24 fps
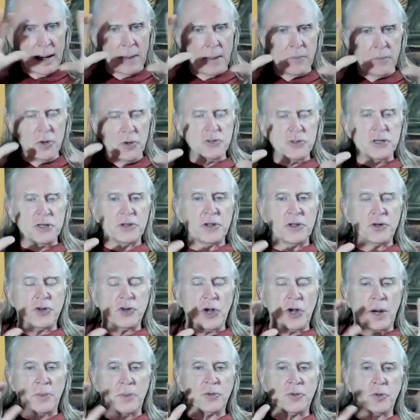I'm using the
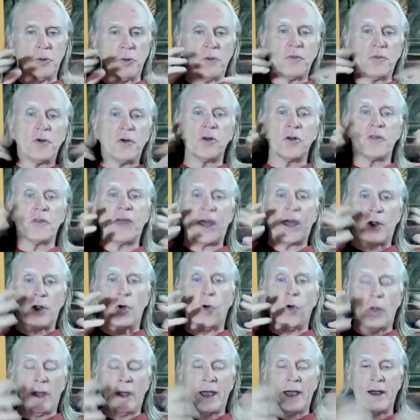term to refer to that
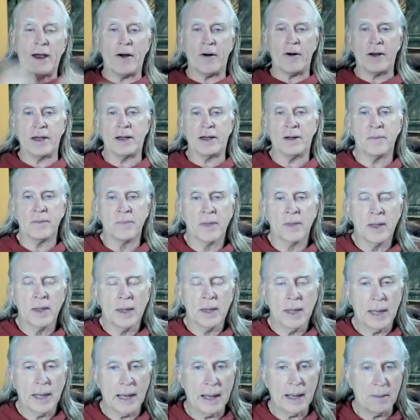whole area,
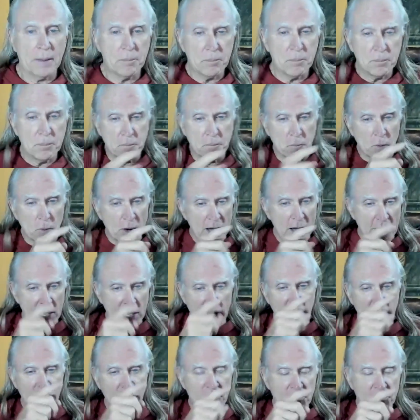and
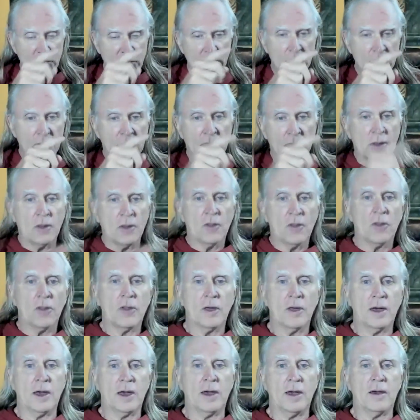with
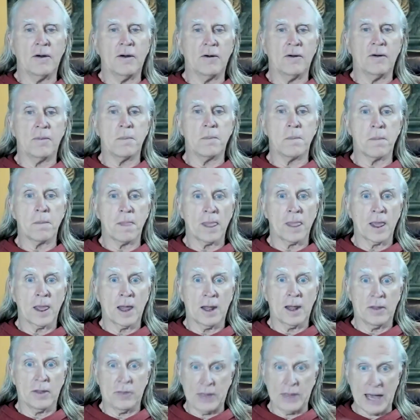the
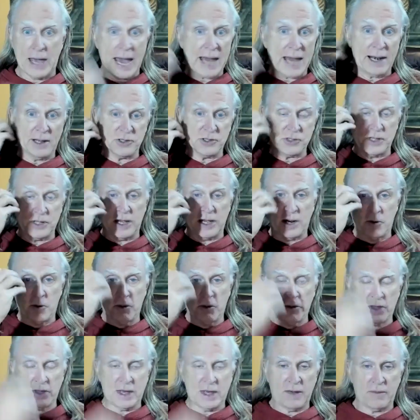the atlas there
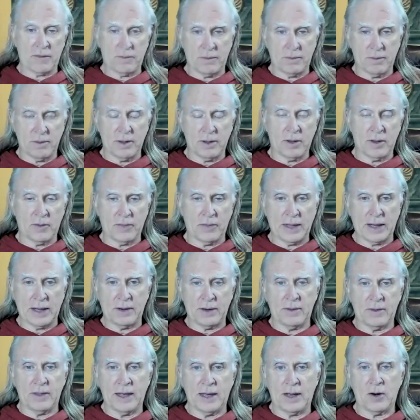with that you know
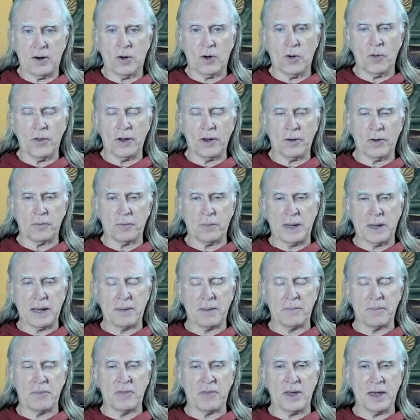that that hole there
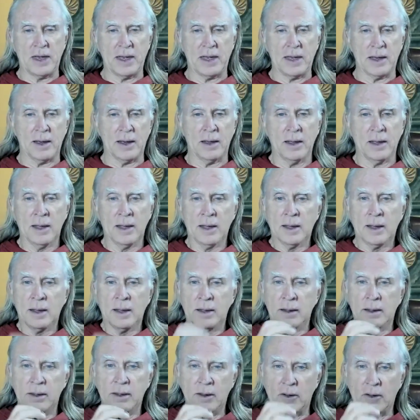being the uh,
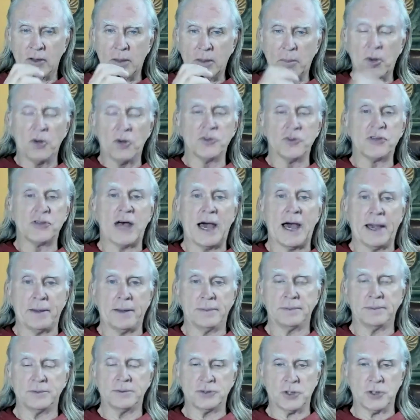you know the bullseye.
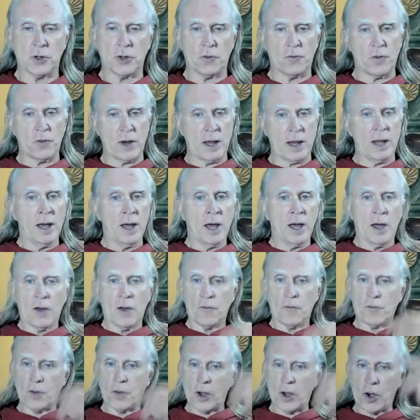So if we
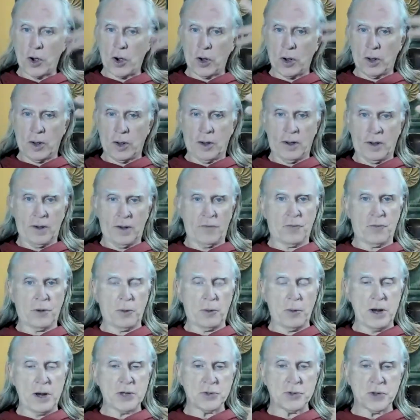we if we
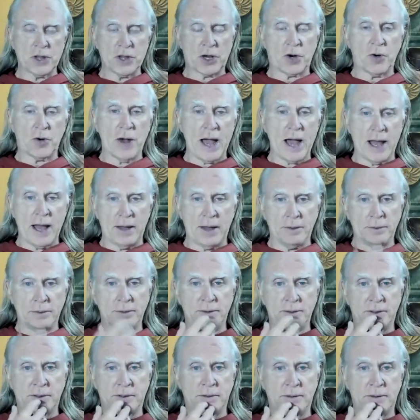reach with the crown